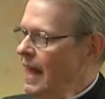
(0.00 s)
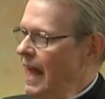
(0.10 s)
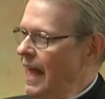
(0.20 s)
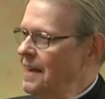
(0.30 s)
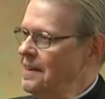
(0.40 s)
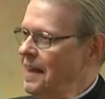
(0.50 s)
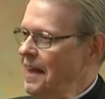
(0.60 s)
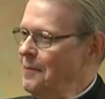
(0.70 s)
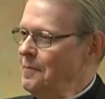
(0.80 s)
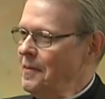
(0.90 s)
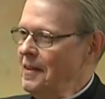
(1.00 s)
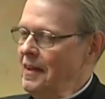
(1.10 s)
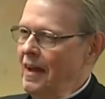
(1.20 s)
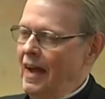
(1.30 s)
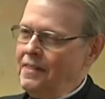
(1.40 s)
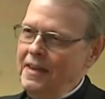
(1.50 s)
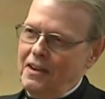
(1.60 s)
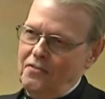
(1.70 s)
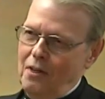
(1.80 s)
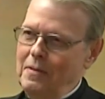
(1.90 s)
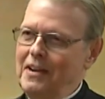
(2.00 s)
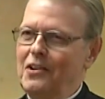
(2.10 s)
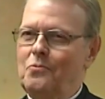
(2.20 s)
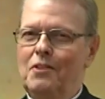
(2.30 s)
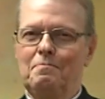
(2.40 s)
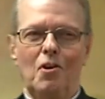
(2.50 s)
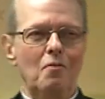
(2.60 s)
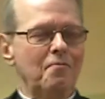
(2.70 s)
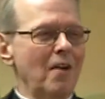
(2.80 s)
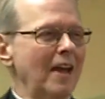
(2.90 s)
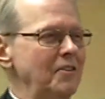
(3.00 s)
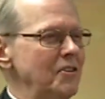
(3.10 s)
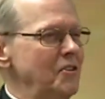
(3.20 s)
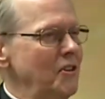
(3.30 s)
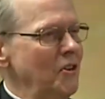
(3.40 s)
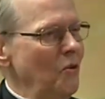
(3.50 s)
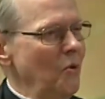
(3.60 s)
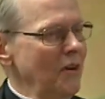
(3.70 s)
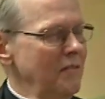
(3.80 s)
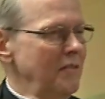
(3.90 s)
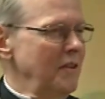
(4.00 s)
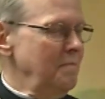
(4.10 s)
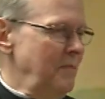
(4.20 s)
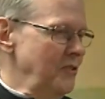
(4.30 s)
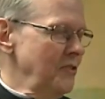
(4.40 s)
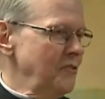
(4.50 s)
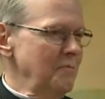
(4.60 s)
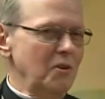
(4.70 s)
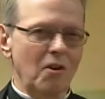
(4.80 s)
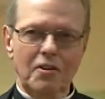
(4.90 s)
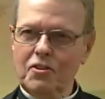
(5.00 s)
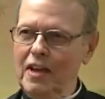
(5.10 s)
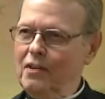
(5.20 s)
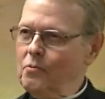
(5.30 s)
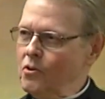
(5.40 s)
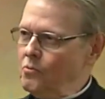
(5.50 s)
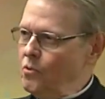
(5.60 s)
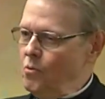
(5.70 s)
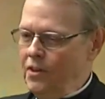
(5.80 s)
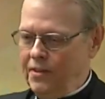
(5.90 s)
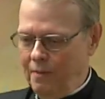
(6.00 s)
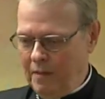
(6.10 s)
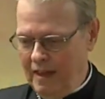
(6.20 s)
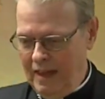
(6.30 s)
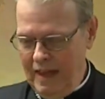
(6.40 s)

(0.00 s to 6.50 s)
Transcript: And um, I think of our meeting with Pope Francis, you know, when the bishops from New York State were, were with him.